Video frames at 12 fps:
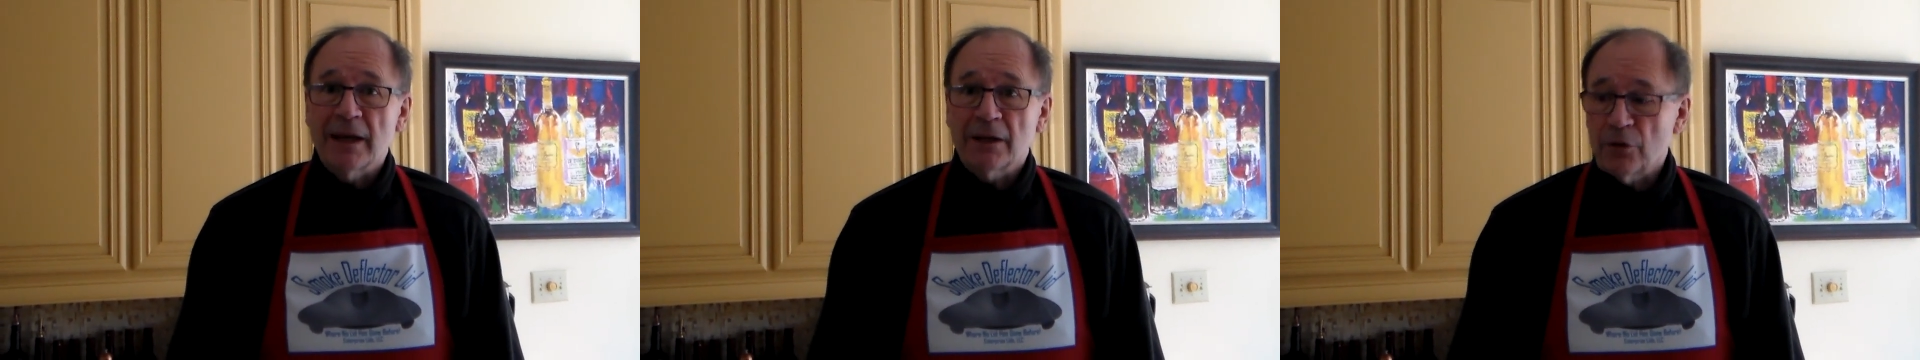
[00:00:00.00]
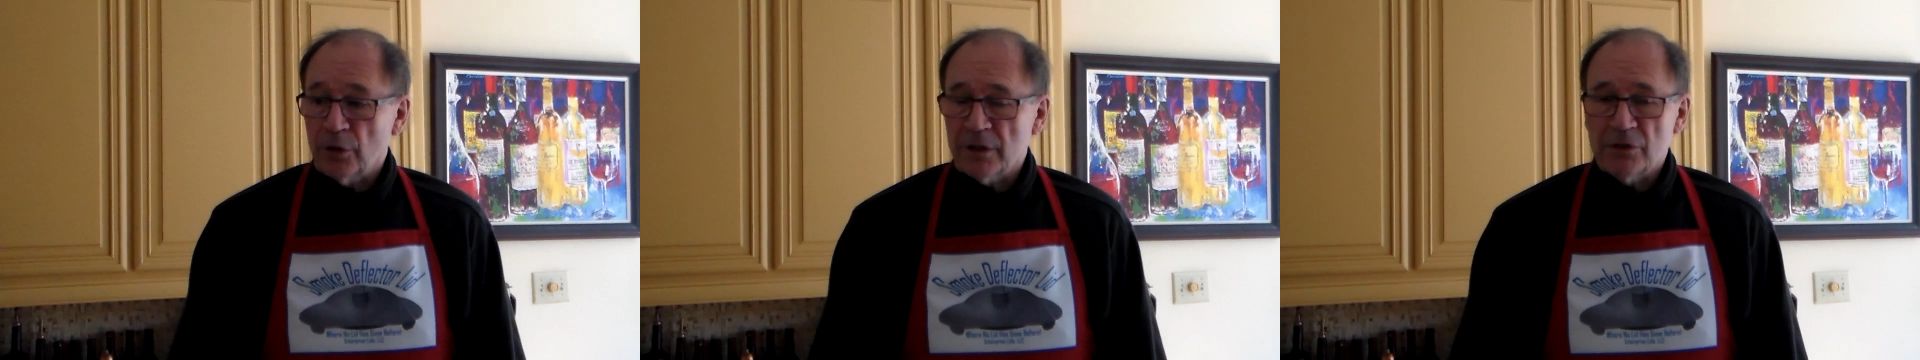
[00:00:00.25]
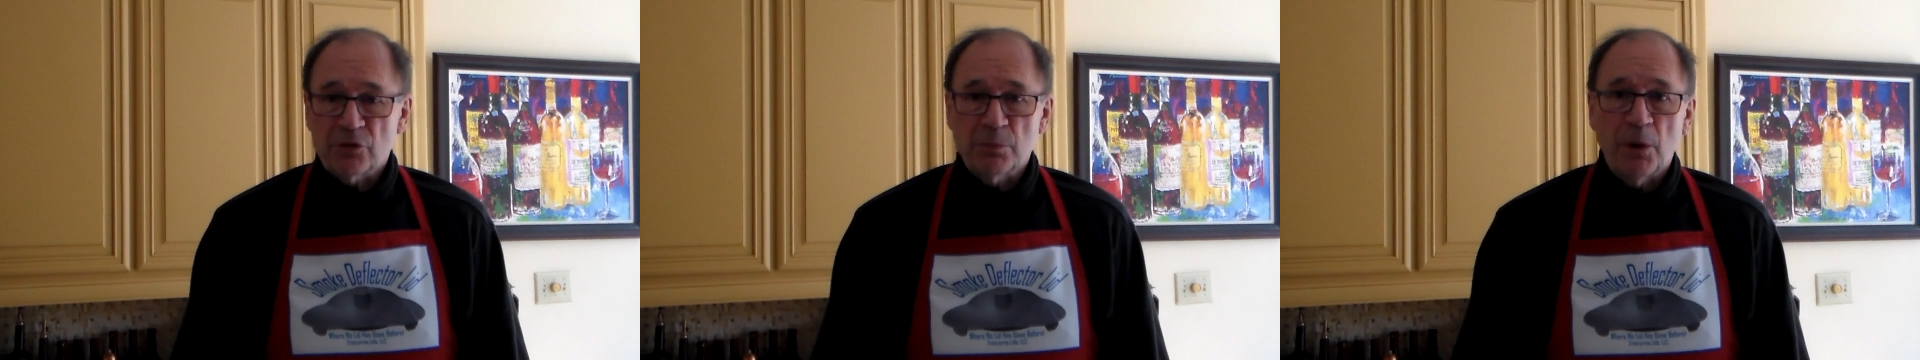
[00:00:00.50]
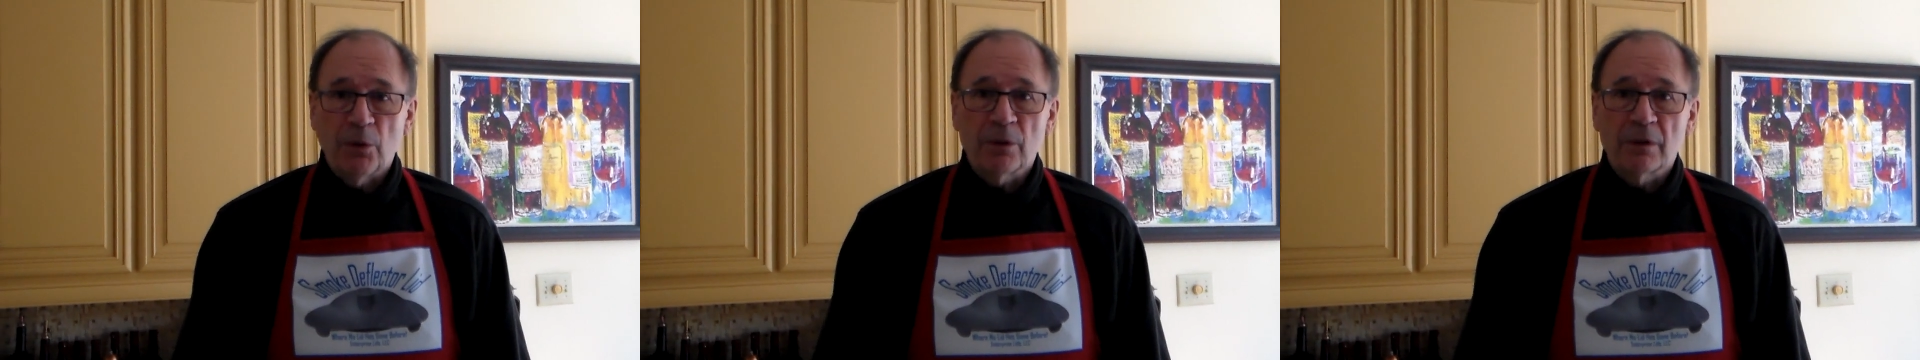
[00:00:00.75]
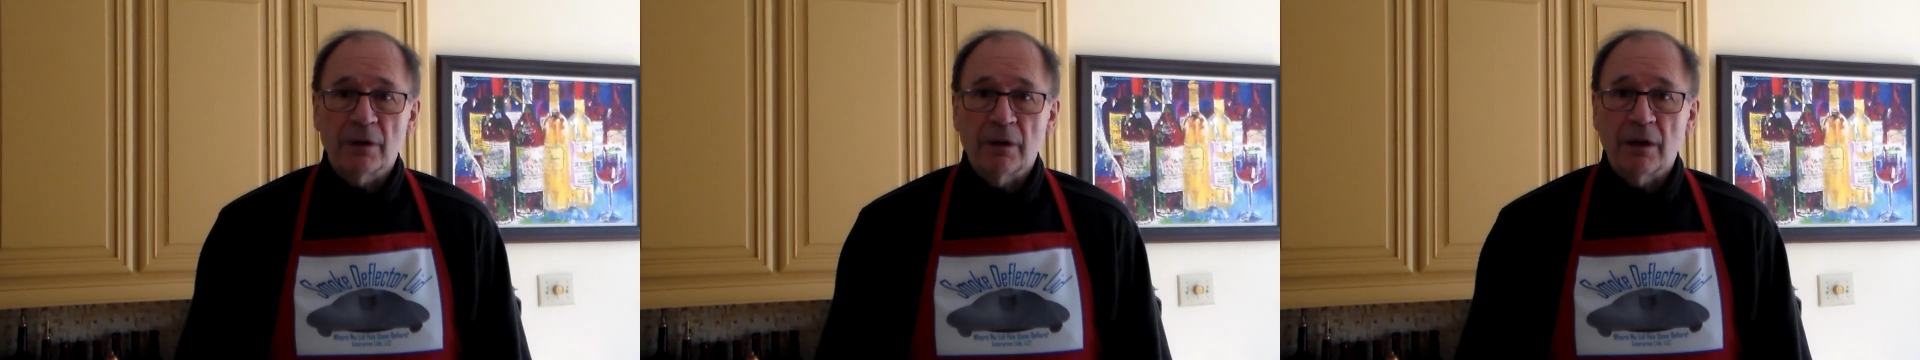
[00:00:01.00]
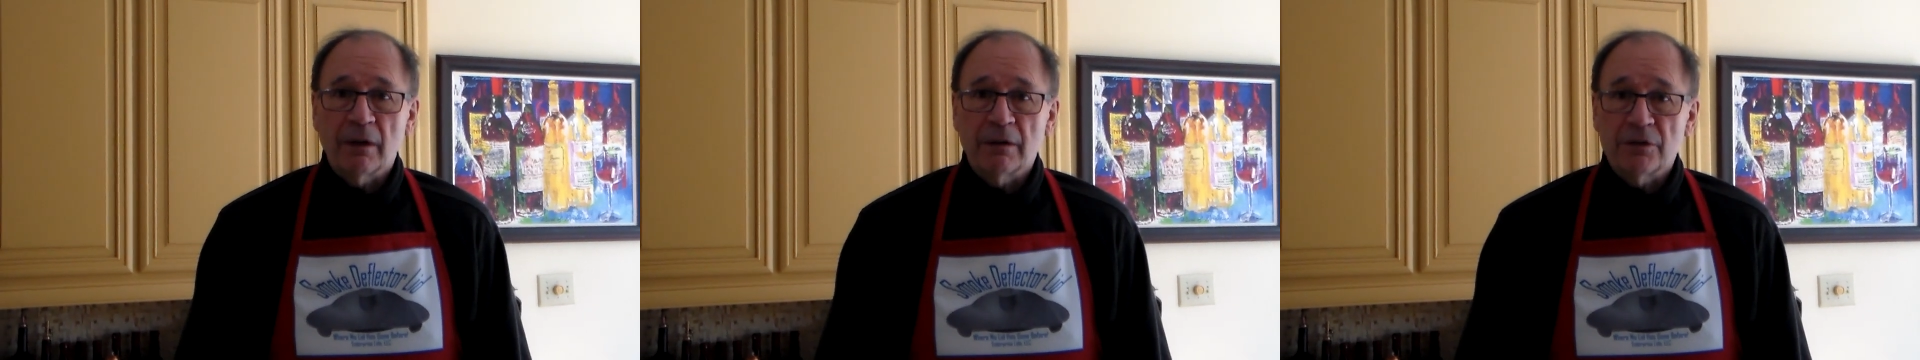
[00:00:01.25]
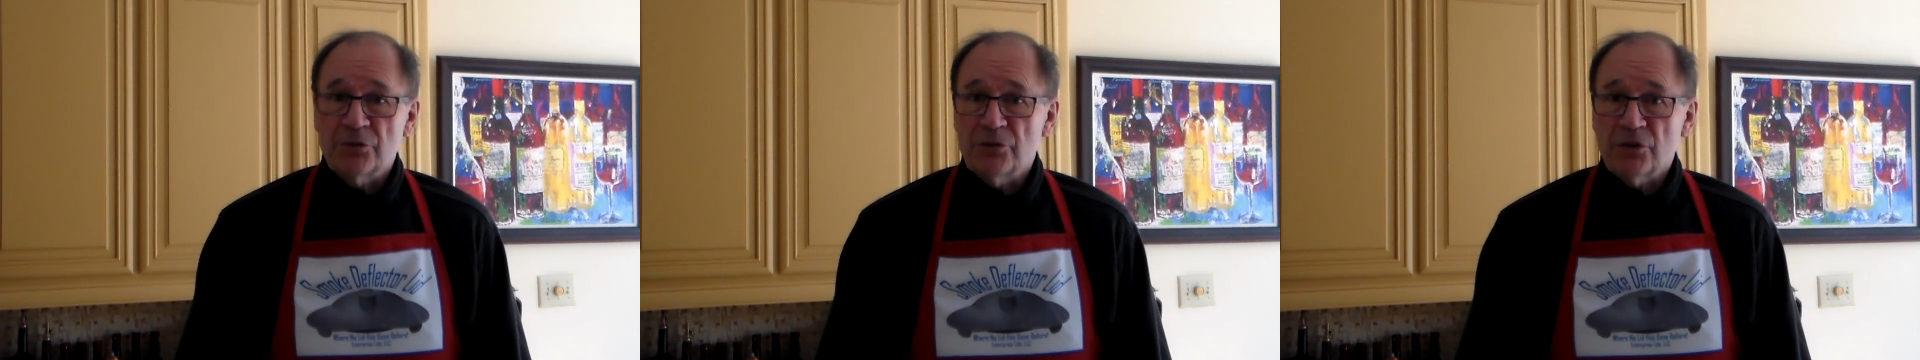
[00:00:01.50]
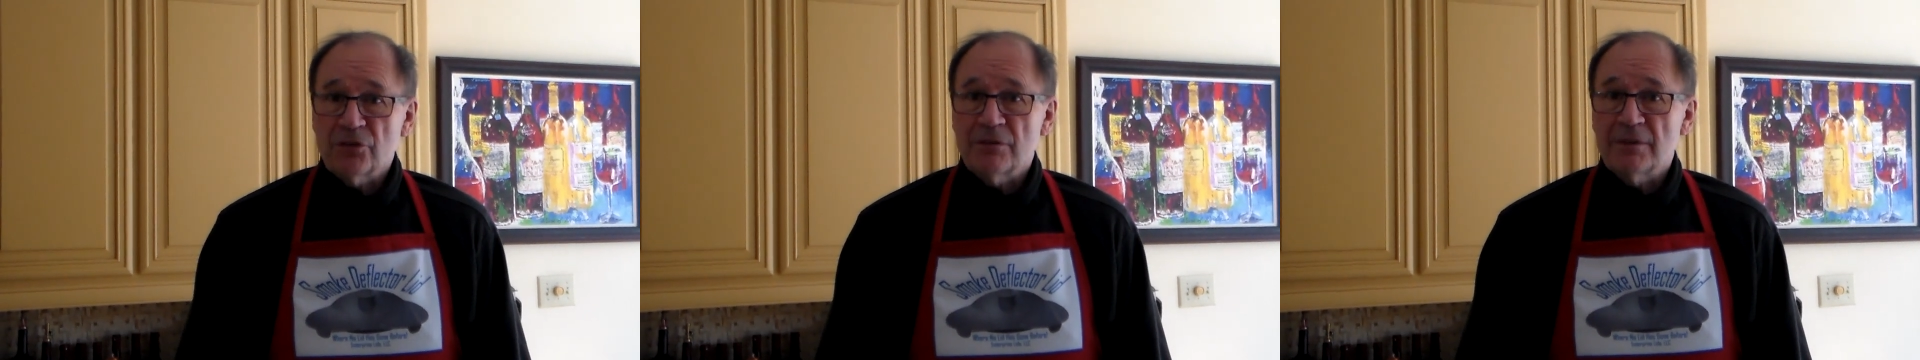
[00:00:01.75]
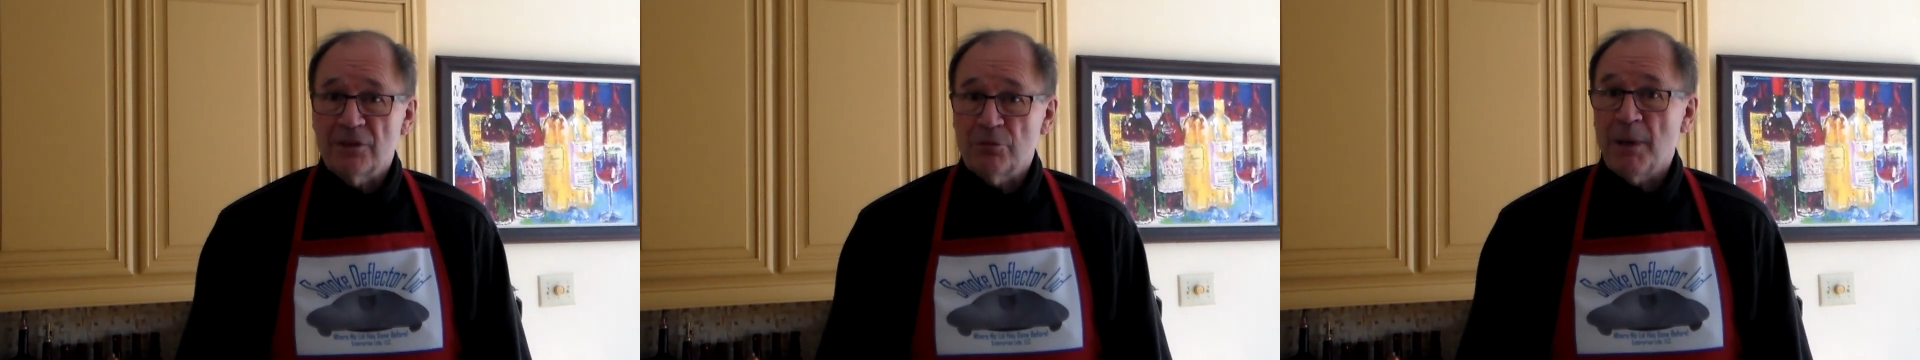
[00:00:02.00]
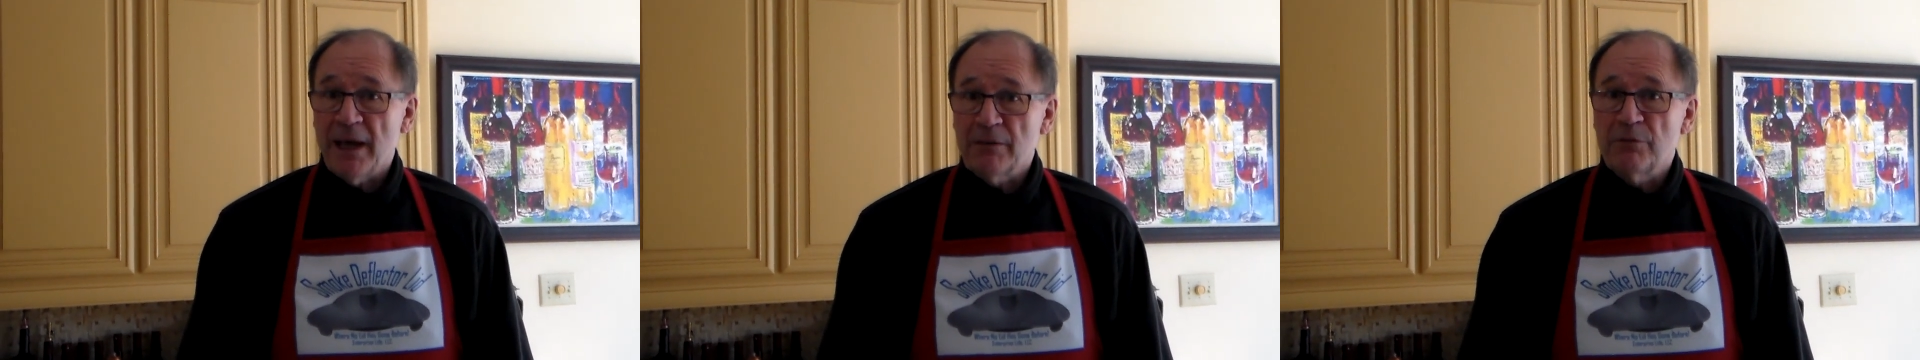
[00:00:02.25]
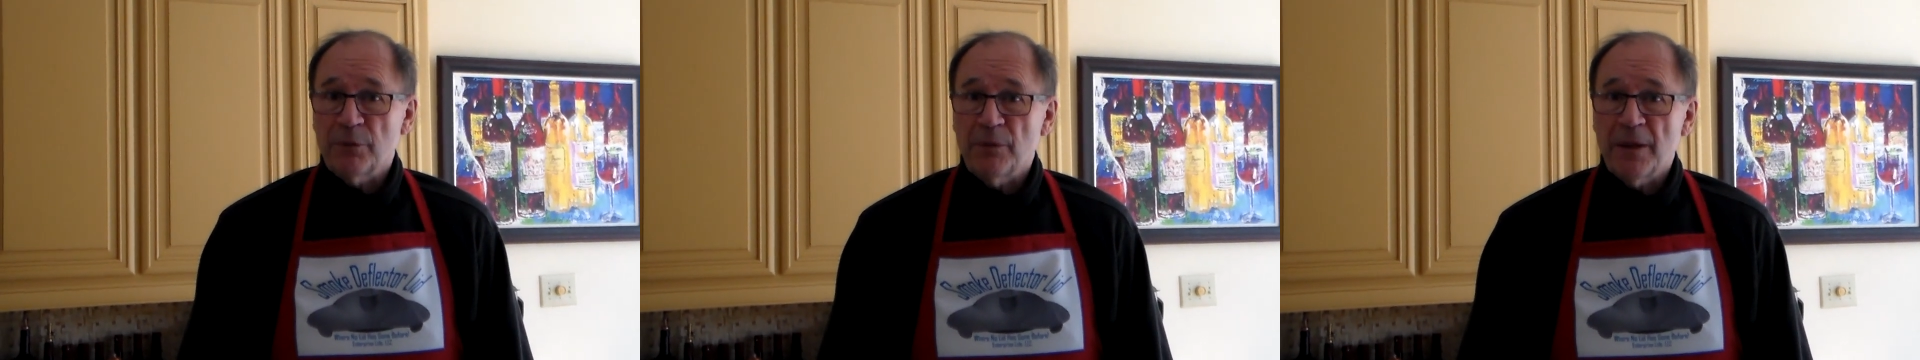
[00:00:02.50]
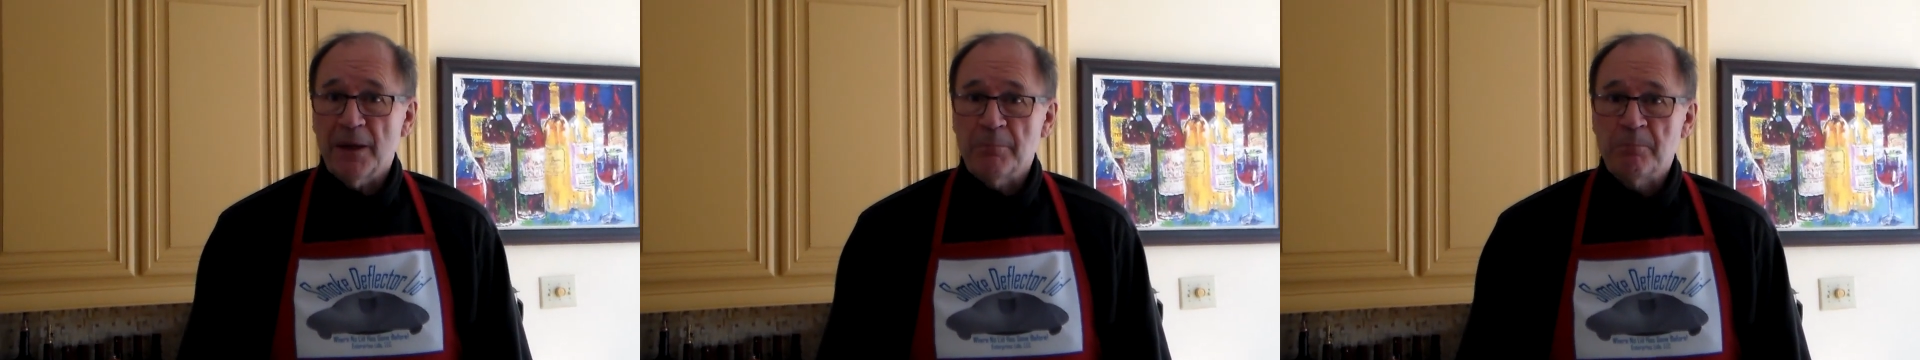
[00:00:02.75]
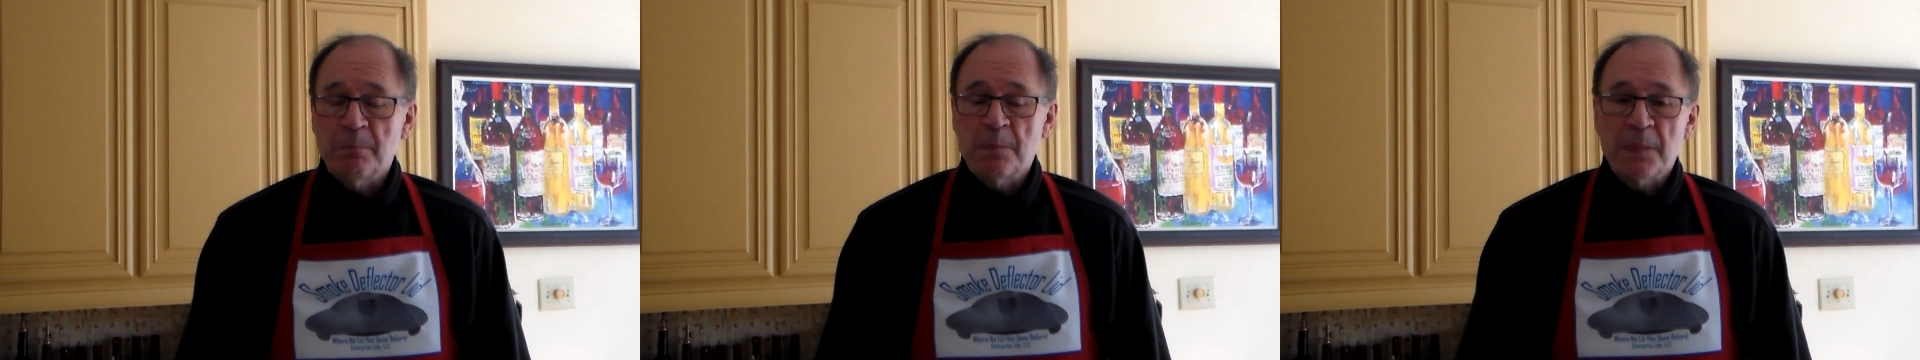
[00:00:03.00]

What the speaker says: that cooking smoke is just as bad for them.